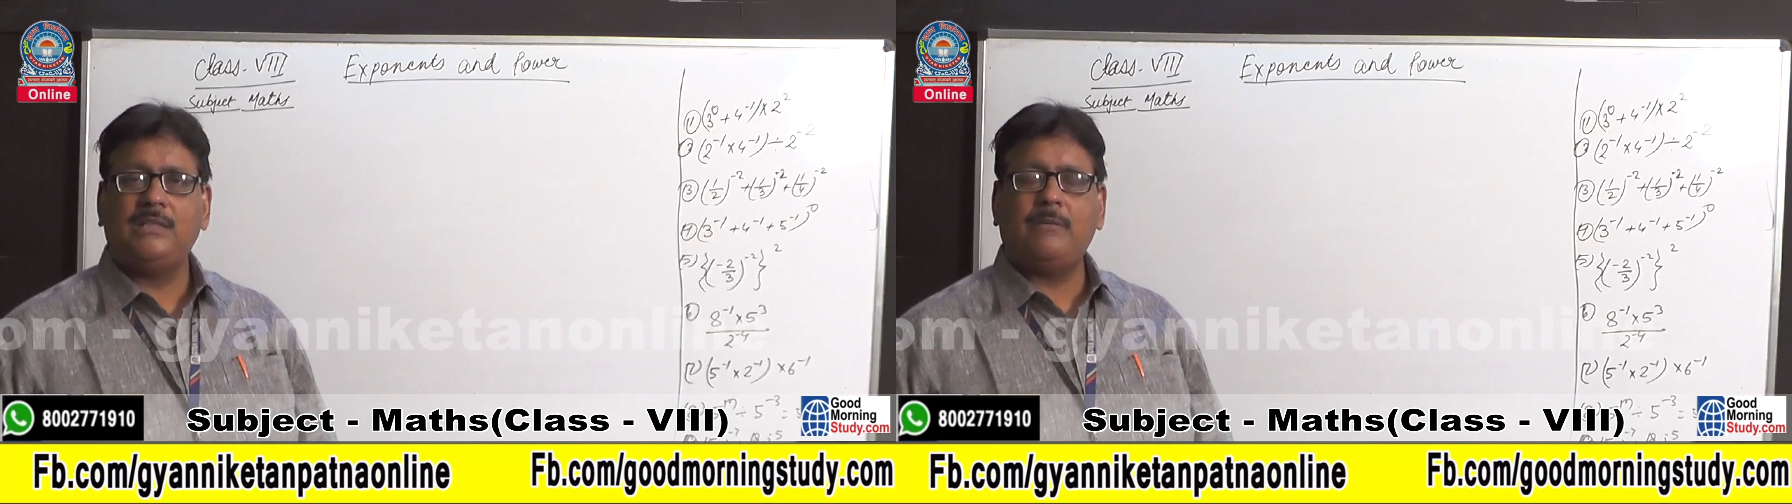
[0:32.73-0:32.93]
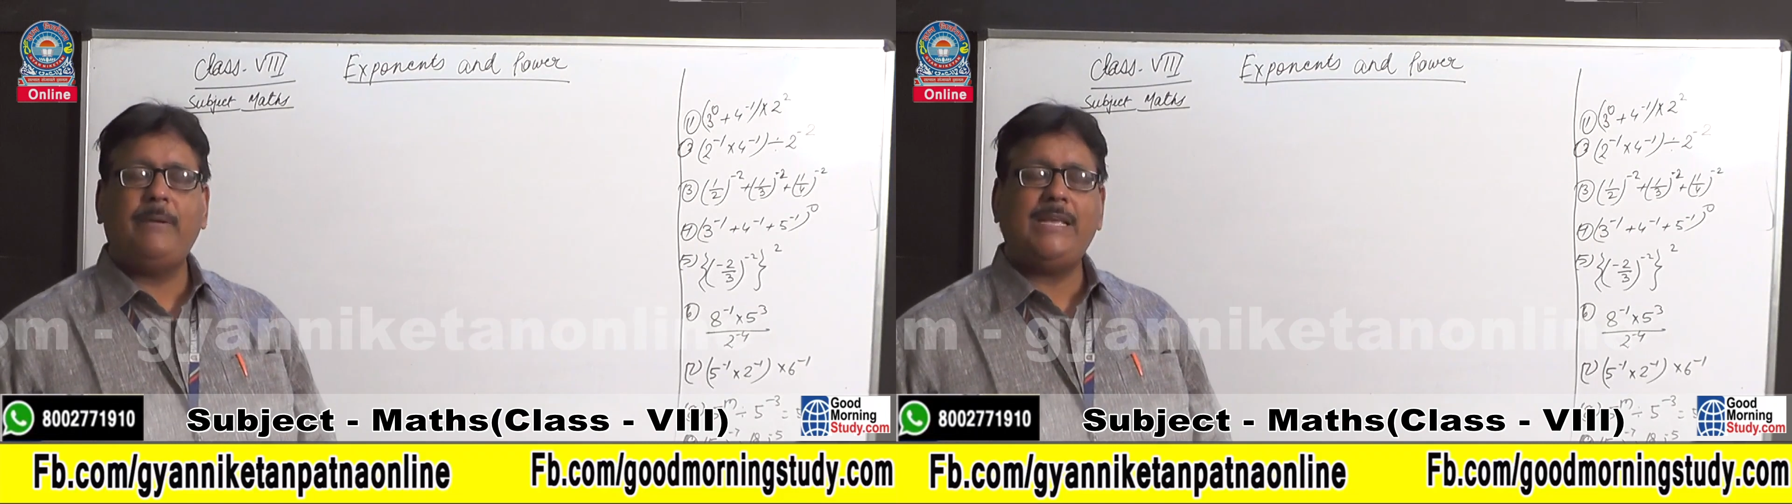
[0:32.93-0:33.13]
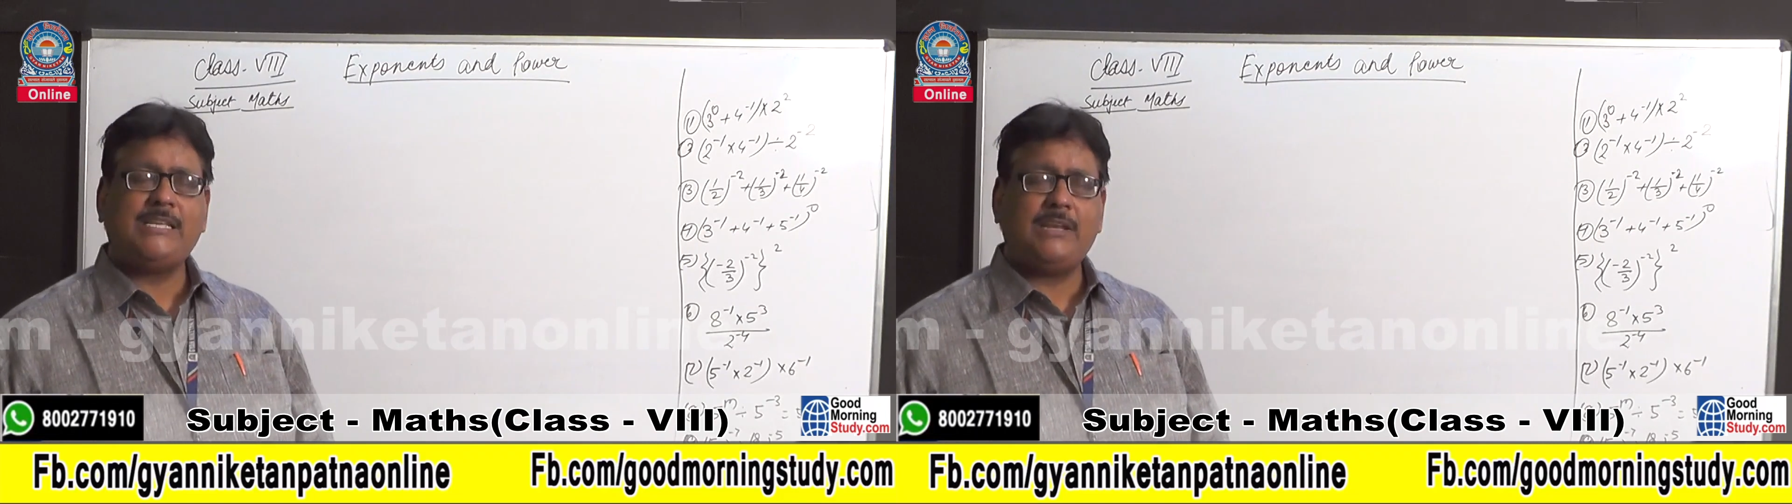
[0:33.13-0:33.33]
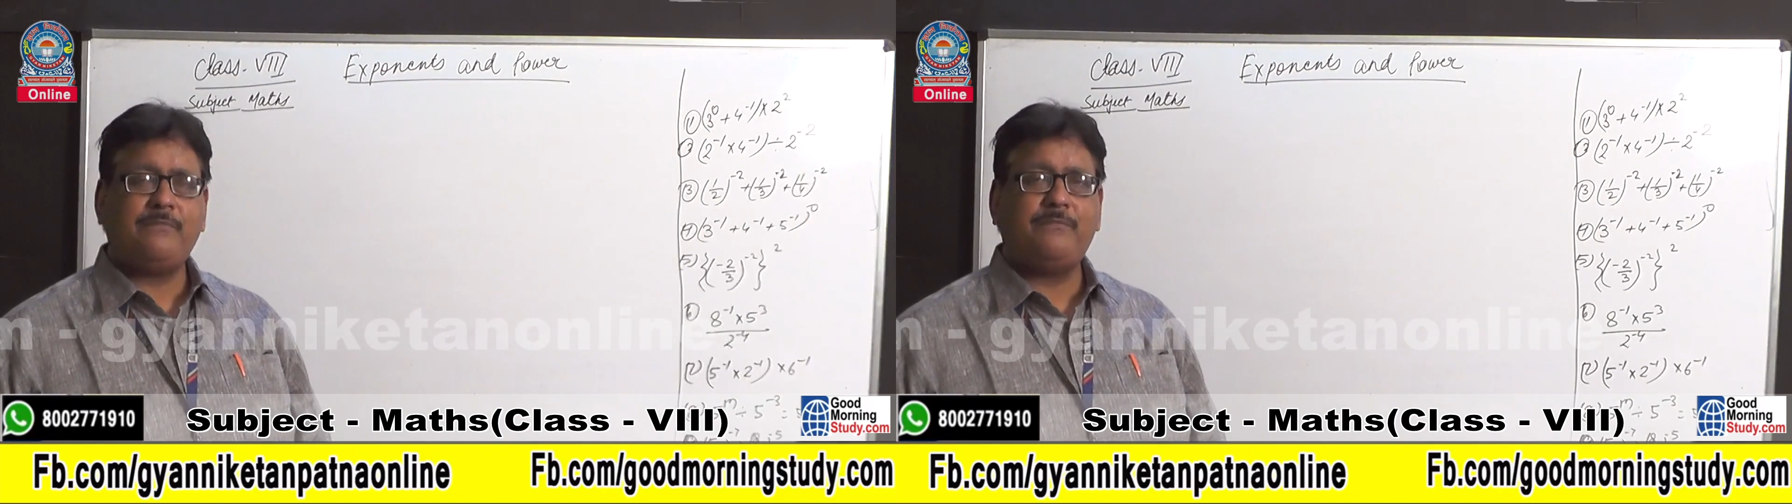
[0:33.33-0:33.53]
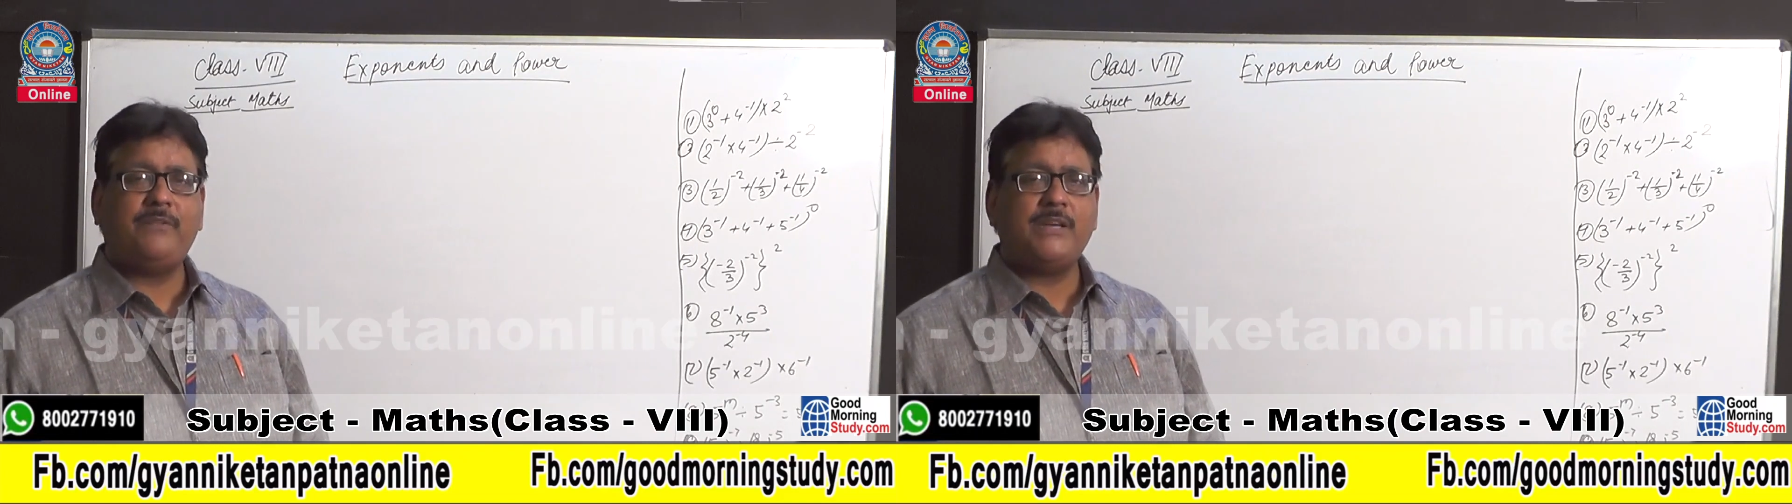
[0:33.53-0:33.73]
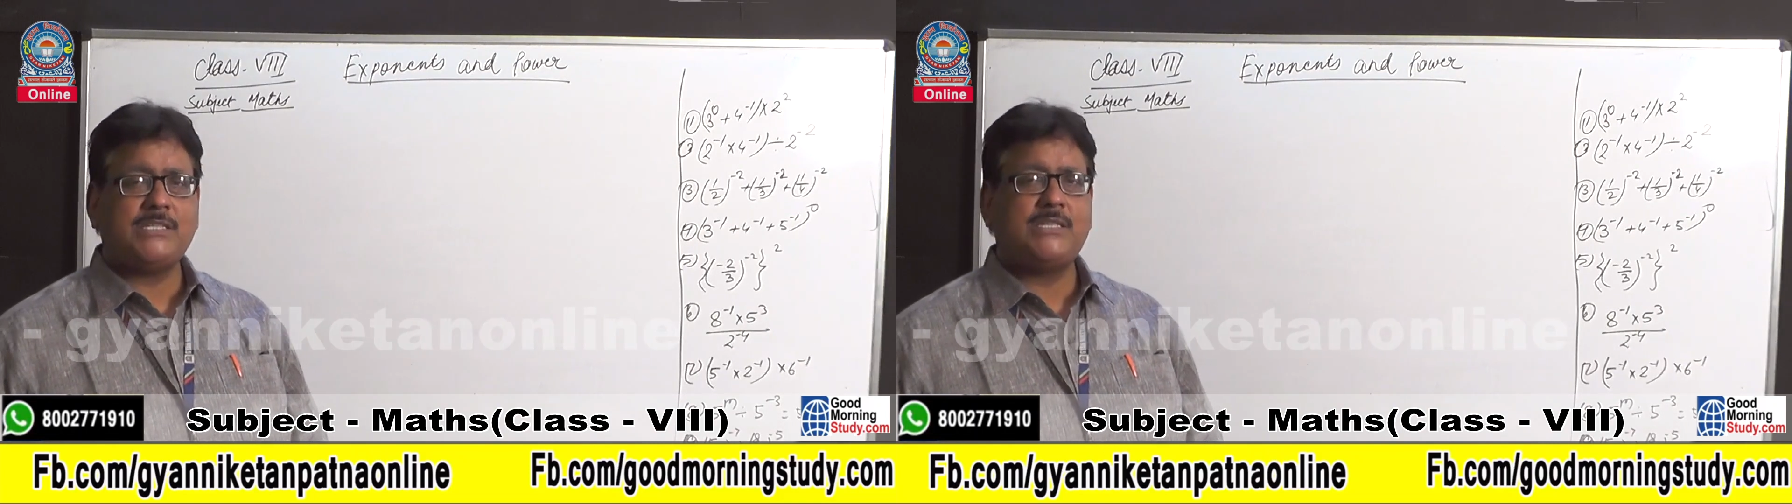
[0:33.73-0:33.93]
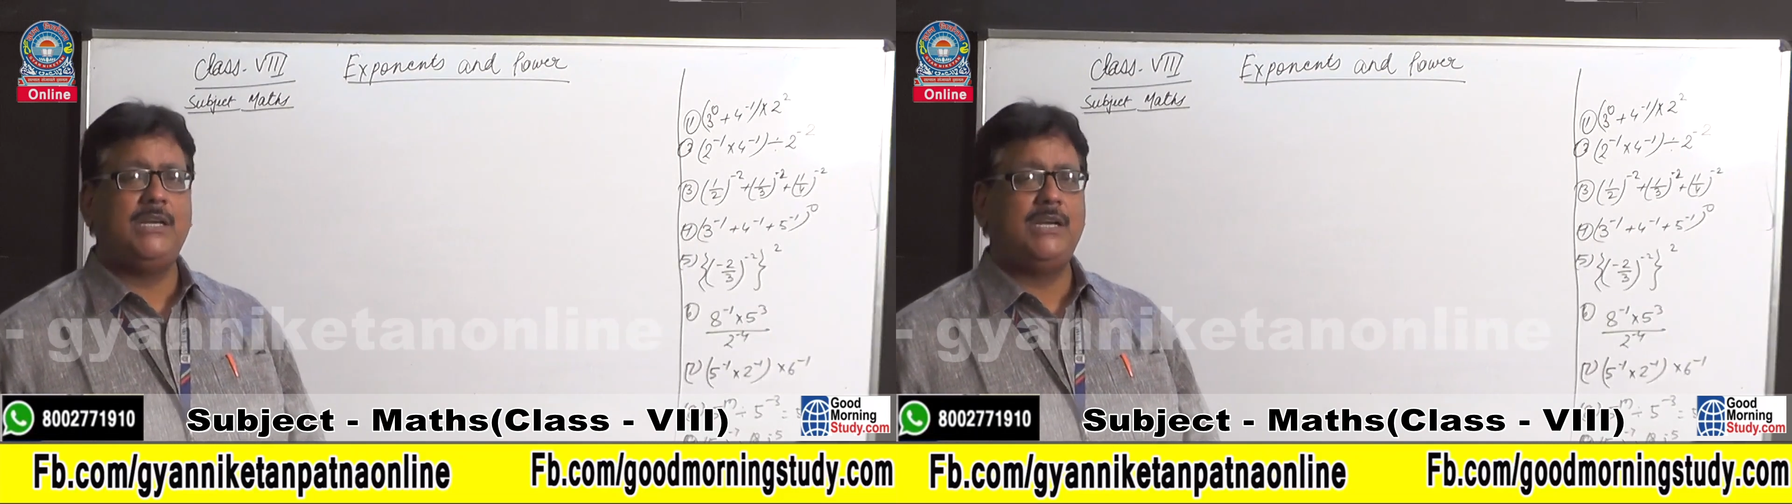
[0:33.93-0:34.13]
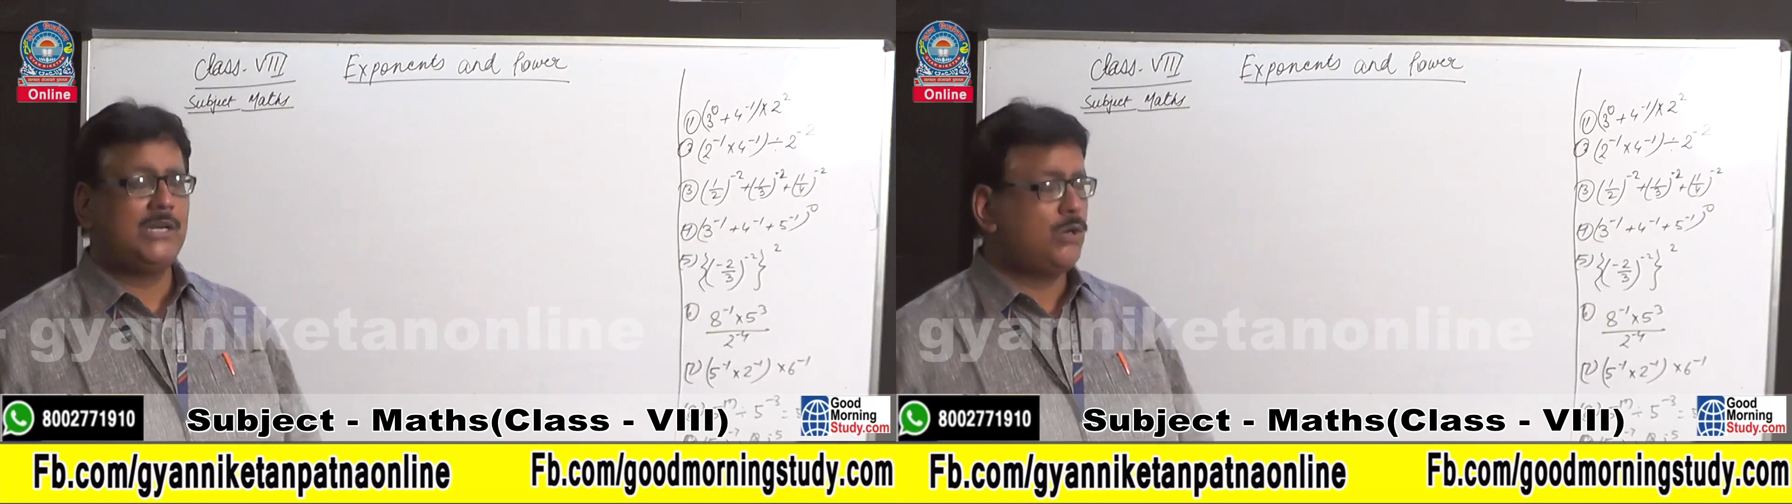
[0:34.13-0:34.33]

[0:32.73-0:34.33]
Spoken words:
the basic first